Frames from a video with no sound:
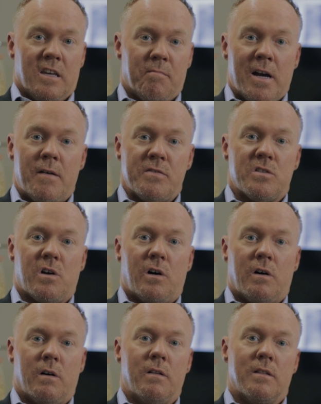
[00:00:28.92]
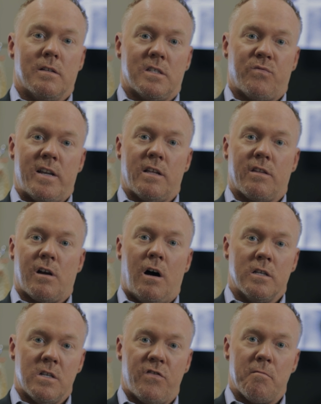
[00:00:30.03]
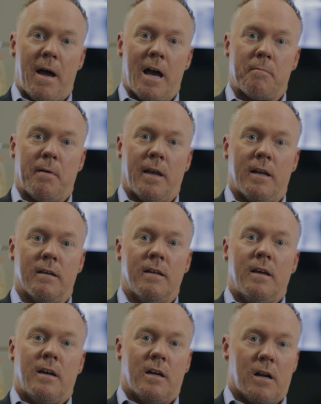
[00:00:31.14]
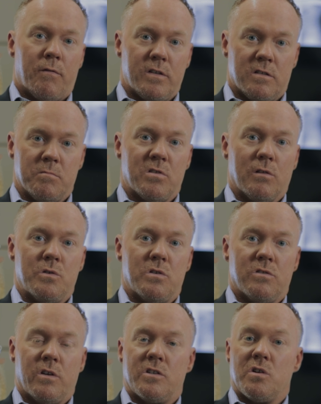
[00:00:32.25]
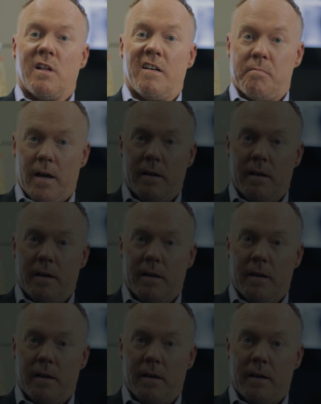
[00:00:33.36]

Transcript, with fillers: Give my office a call. Let's find out the cause of your back pain and offer you some solutions so you can get your life